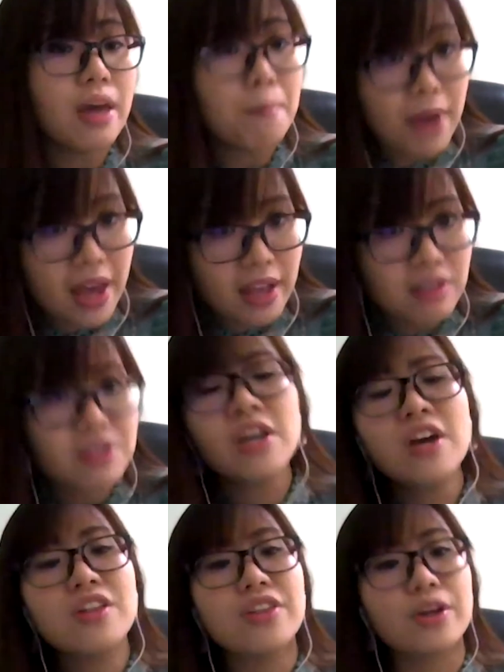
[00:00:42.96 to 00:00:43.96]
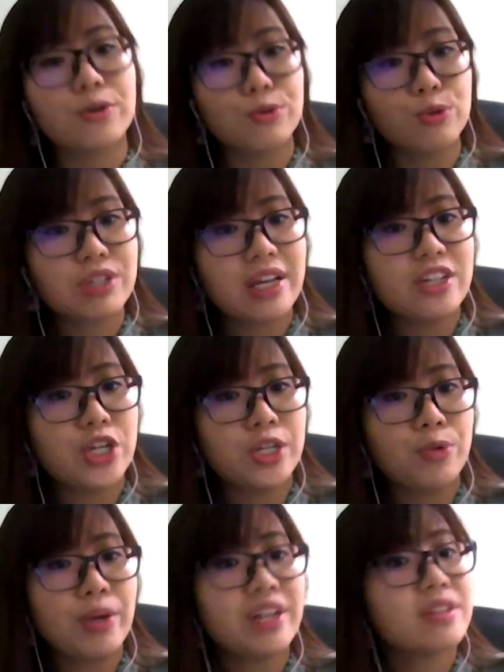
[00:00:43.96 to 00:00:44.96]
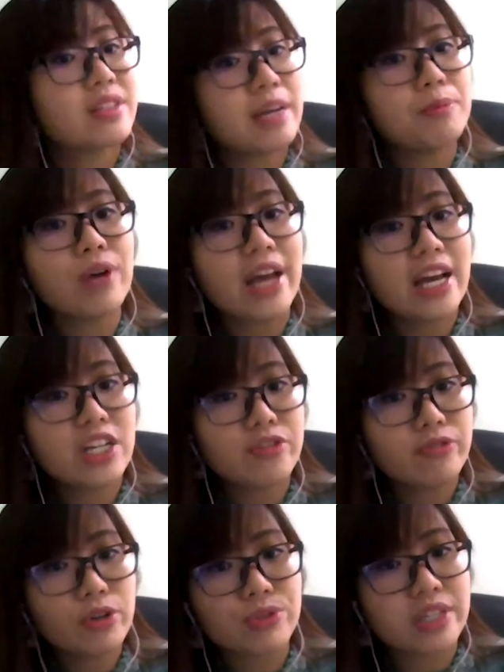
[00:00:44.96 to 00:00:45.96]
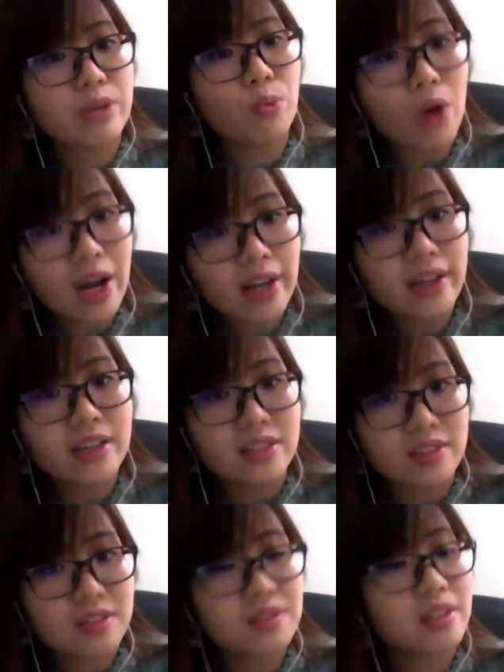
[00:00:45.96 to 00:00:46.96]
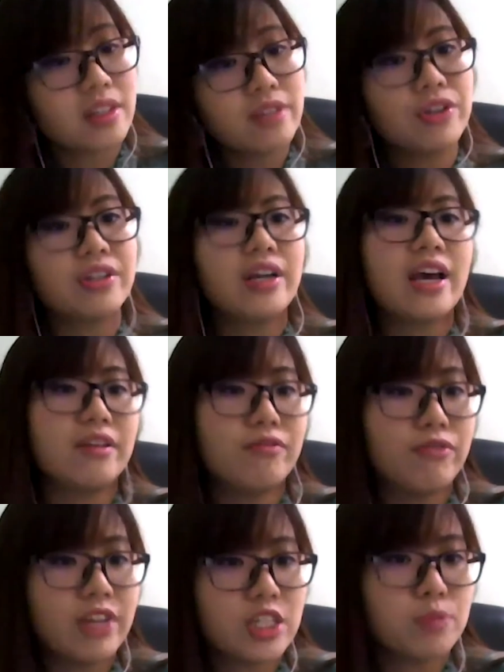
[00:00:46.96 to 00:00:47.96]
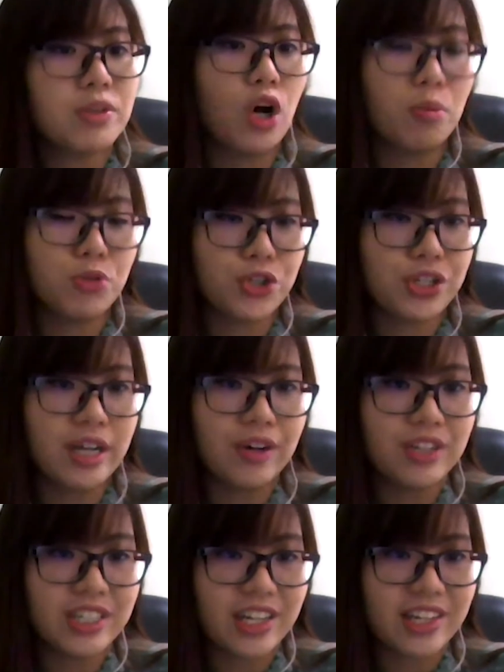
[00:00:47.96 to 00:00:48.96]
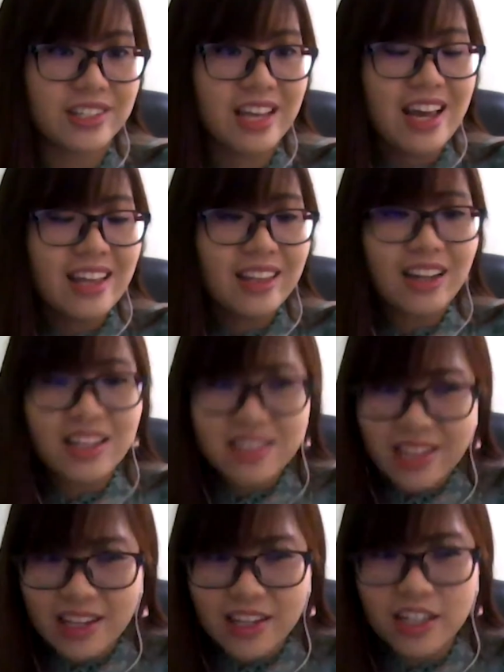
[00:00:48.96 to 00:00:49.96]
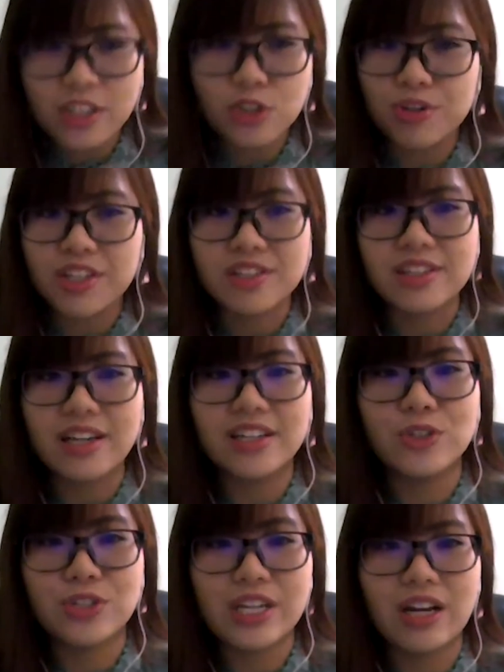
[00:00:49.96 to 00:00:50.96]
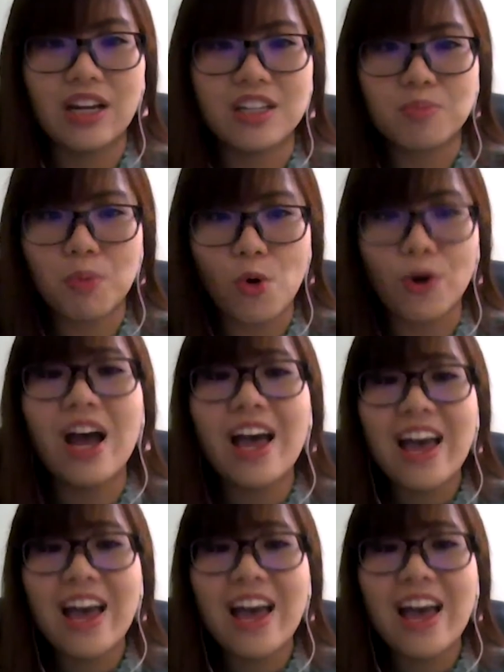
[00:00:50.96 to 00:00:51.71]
bands, their groups can generate stable cash flows? And why is this even an investment option nowadays? Now let's get an industry insider to tell us more.